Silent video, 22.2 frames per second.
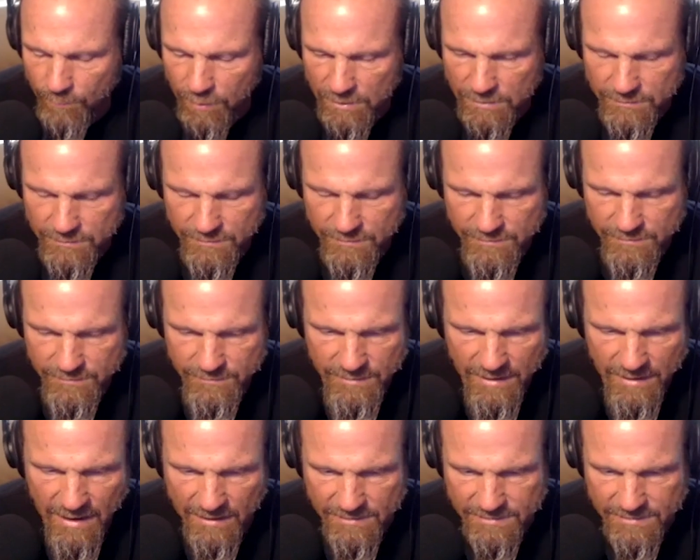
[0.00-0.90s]
But
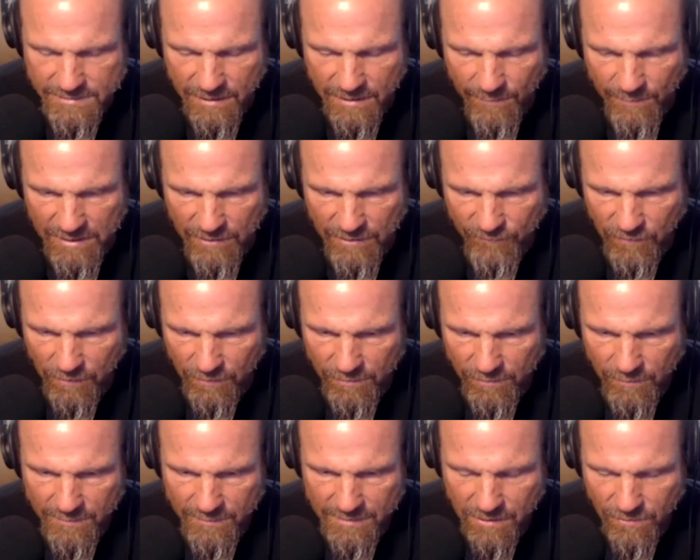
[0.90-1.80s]
yes, I mean, if you're in
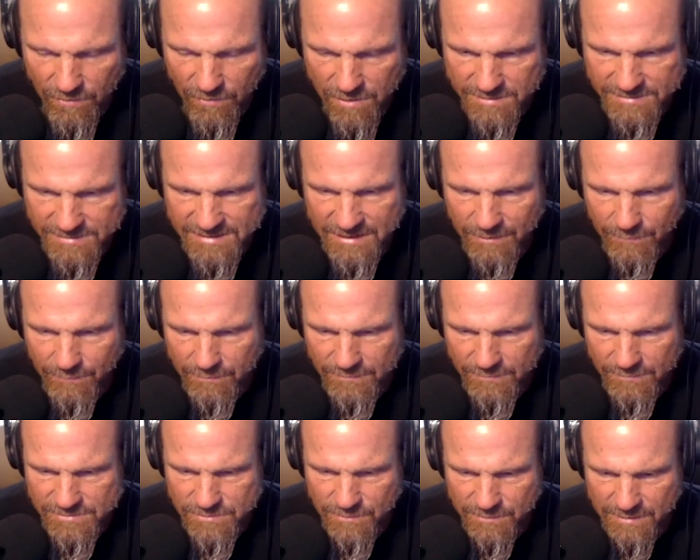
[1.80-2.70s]
North Carolina, stick with
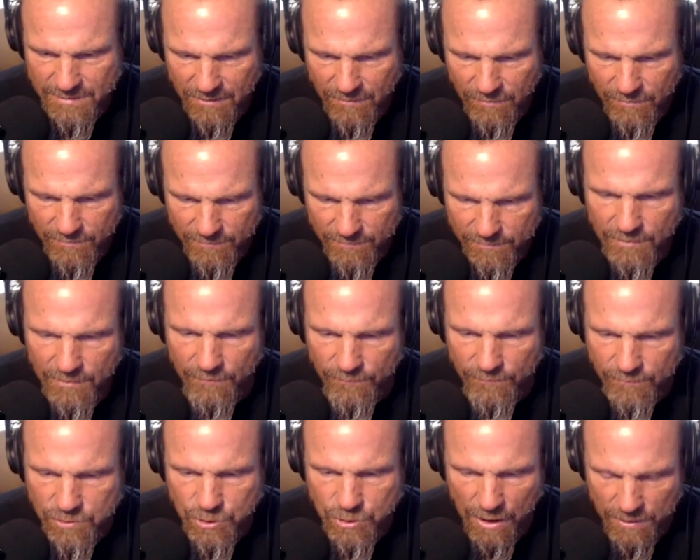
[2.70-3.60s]
those North Carolina, you
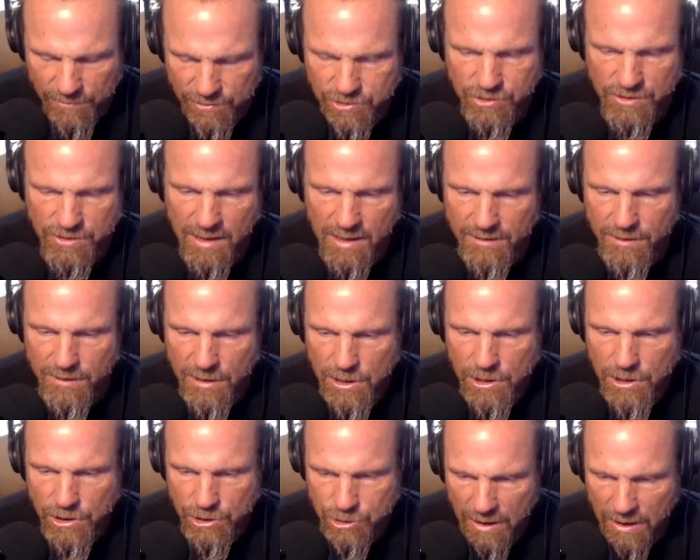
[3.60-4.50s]
know,
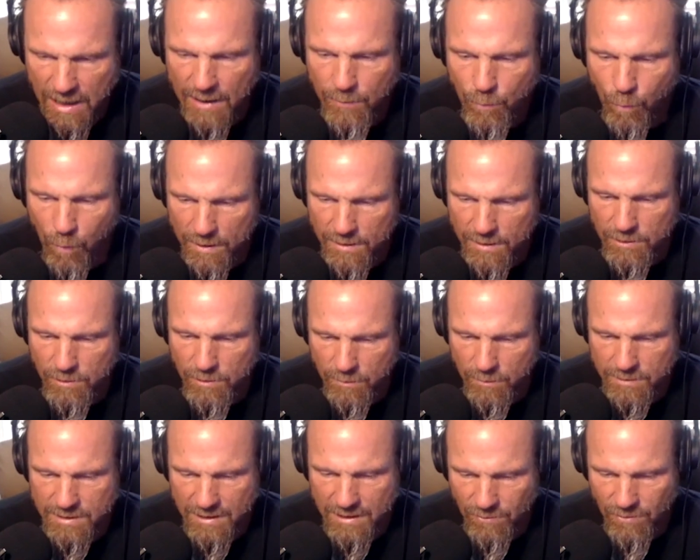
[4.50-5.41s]
try what
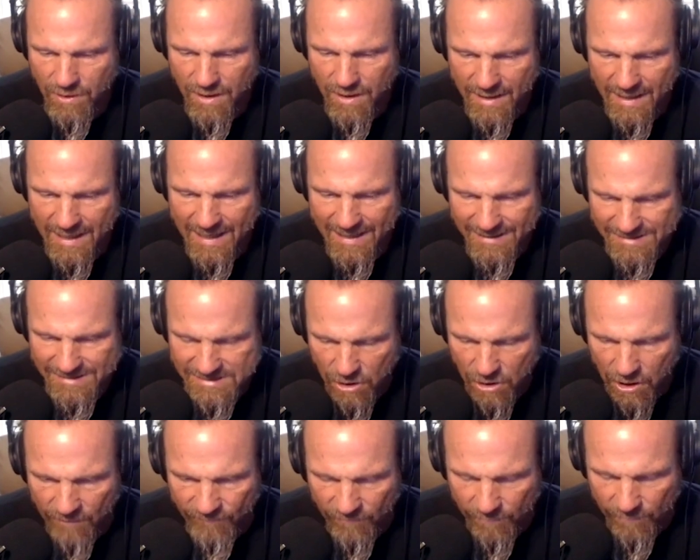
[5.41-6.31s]
North Carolina has to
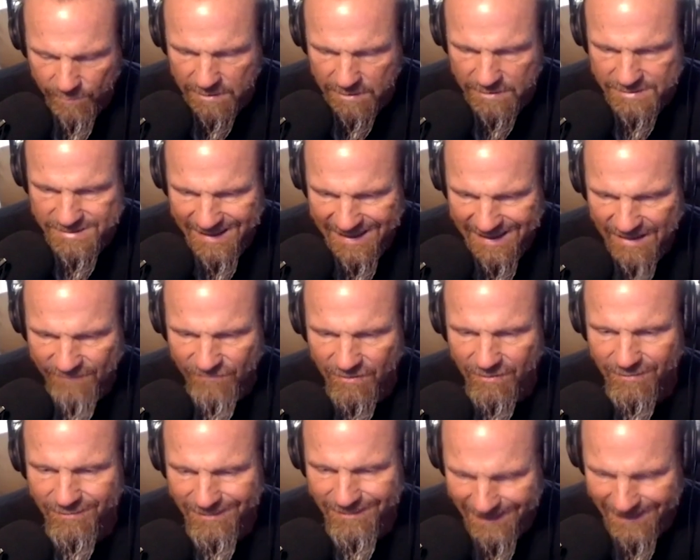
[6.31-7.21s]
offer, because they have
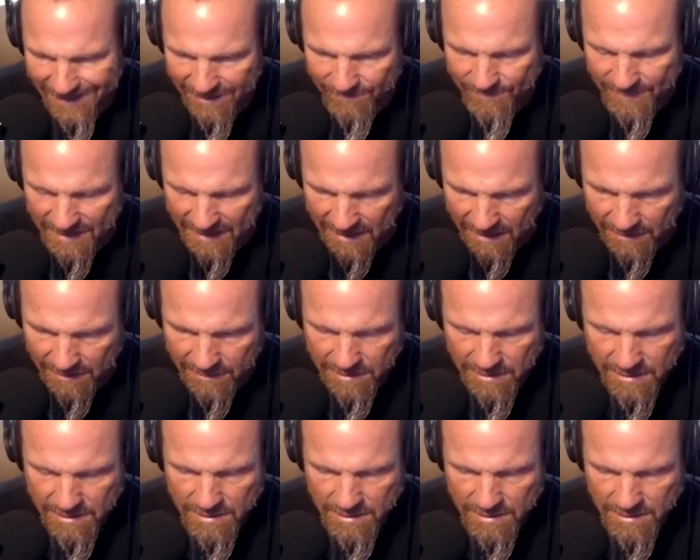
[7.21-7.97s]
a lot, man.